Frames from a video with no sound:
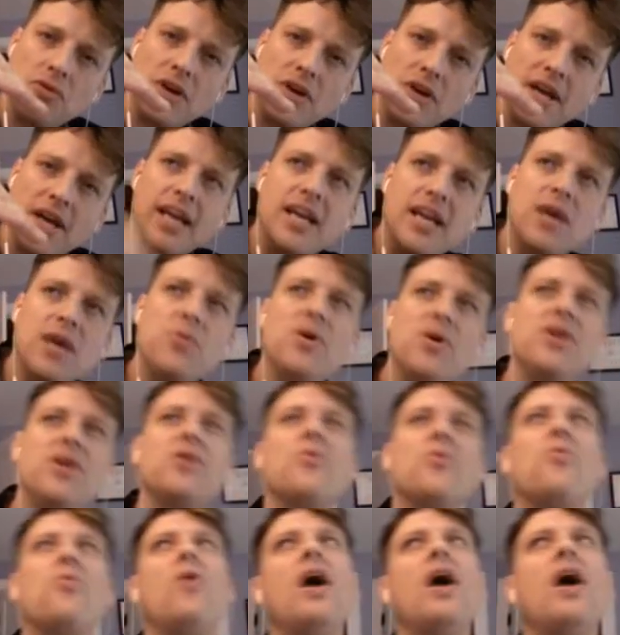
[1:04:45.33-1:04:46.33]
Okay, and I
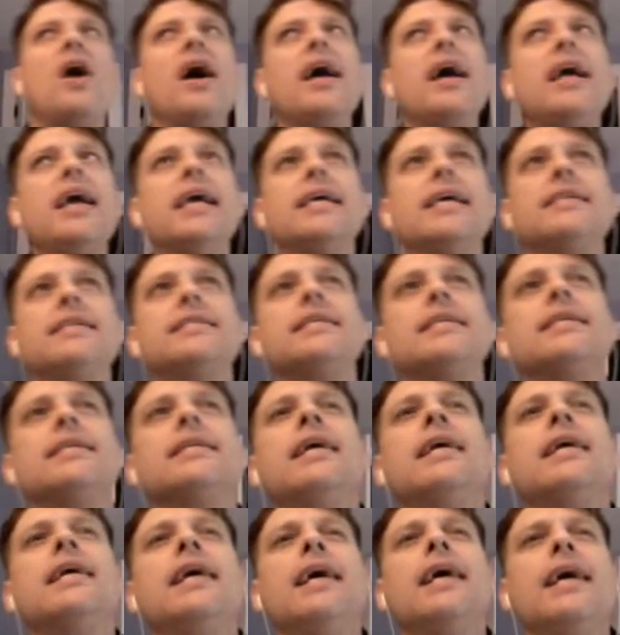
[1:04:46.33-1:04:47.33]
wonder why is
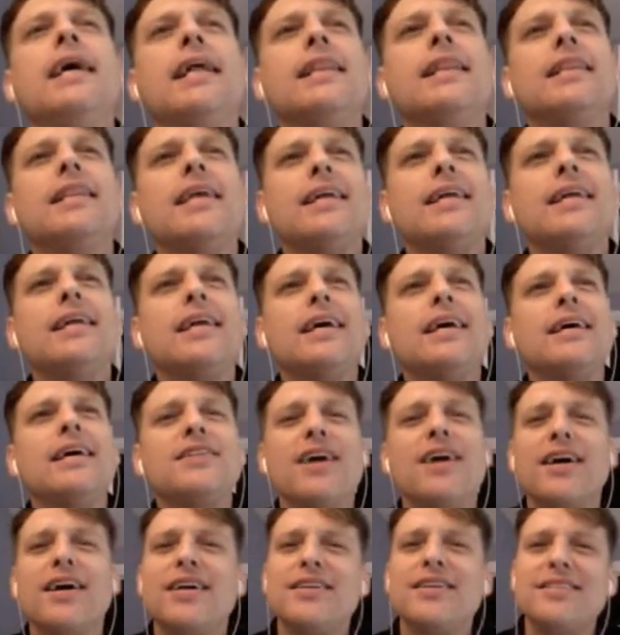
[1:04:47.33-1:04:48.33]
it that uh,
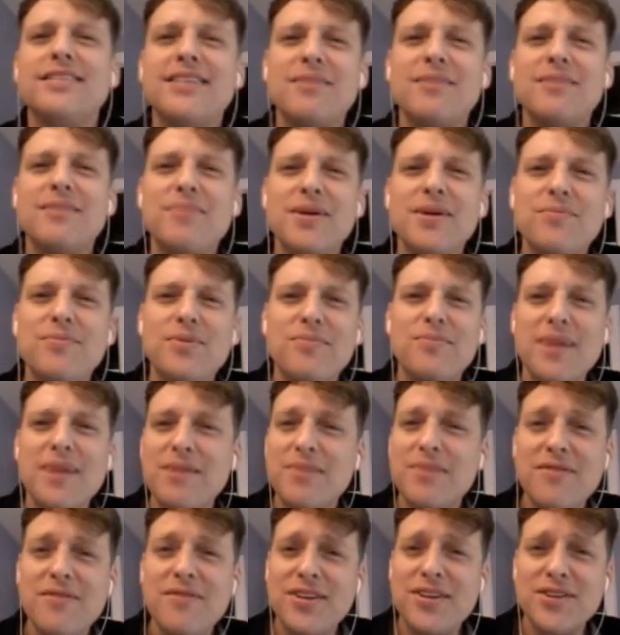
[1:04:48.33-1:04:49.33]
talking to some people made
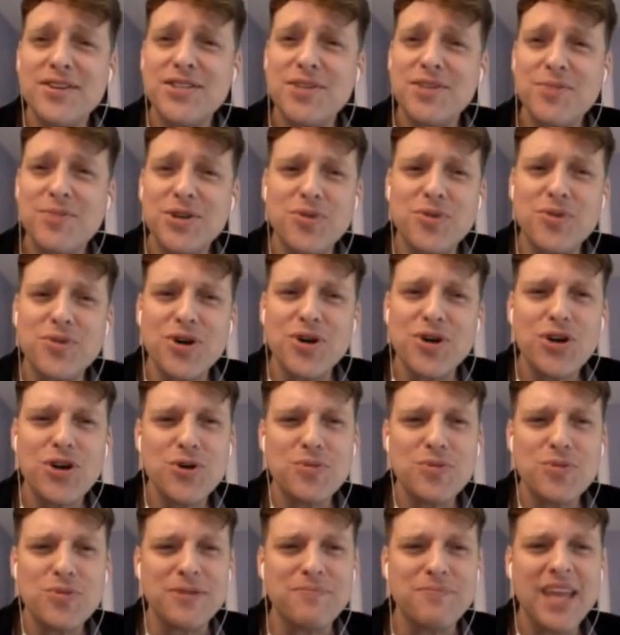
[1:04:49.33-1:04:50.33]
me feel so much more
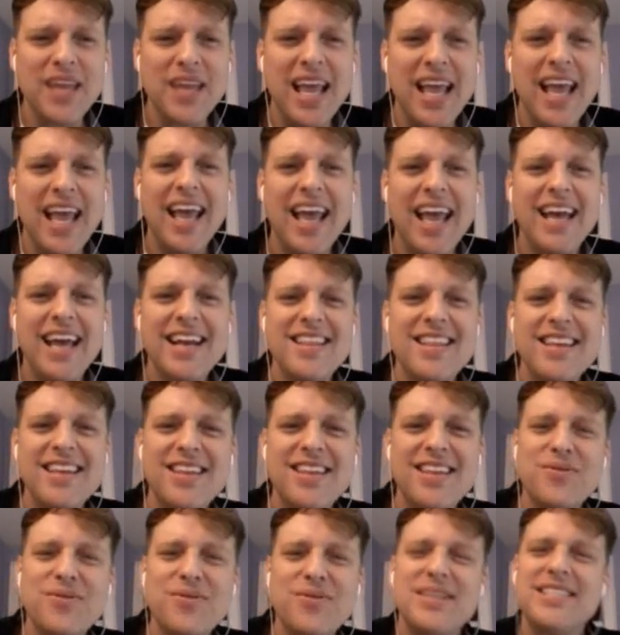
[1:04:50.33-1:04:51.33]
human? And I think
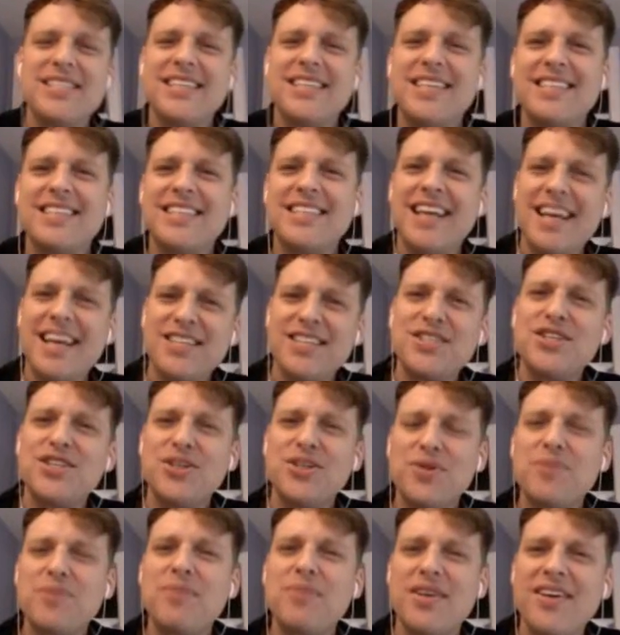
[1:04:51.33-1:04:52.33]
the reason is it has to do
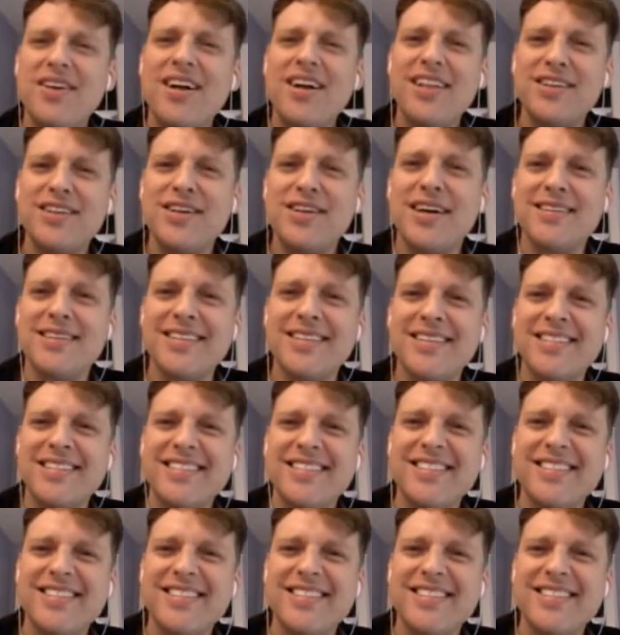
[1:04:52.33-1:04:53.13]
with pathologizing.